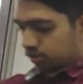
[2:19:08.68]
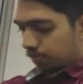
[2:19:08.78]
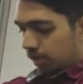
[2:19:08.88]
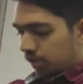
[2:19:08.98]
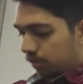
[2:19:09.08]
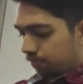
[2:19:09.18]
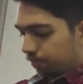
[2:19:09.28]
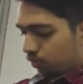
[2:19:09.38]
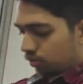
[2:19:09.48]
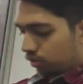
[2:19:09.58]
which play
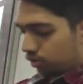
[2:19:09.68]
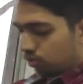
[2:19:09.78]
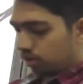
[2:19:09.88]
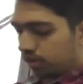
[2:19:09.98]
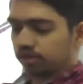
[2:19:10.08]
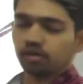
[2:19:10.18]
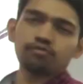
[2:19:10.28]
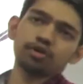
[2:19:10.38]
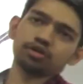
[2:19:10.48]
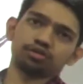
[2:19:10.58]
important role in
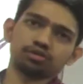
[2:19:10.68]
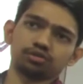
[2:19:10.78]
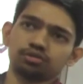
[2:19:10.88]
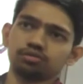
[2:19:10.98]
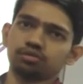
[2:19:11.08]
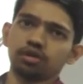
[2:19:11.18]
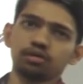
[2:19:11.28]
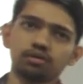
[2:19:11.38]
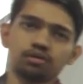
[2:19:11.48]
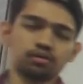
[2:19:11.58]
their functions,
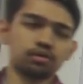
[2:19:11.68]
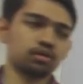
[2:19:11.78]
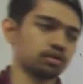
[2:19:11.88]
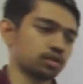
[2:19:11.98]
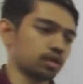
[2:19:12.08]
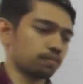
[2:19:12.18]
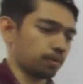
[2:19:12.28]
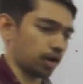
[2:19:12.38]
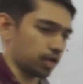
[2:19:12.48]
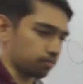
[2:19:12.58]
right? These
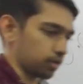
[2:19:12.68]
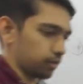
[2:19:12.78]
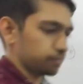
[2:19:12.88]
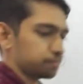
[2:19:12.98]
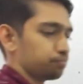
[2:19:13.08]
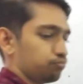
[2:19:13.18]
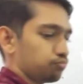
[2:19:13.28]
are primary,